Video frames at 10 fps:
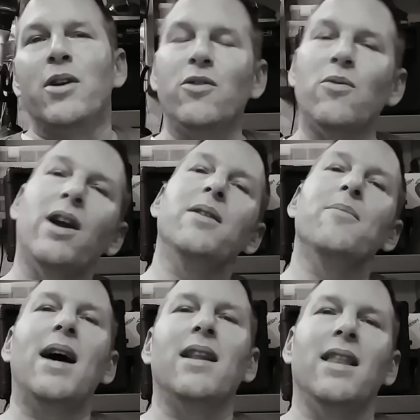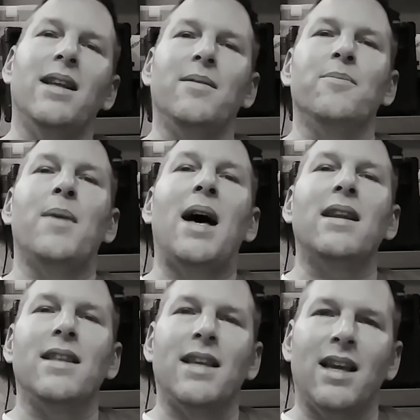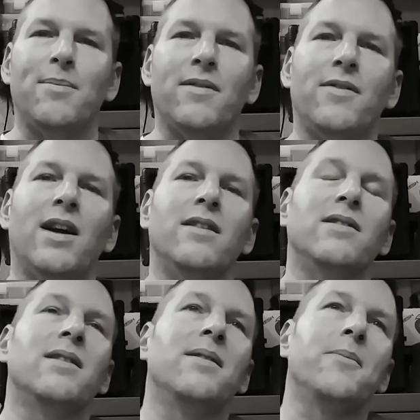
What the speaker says: you're running modeling amplifiers,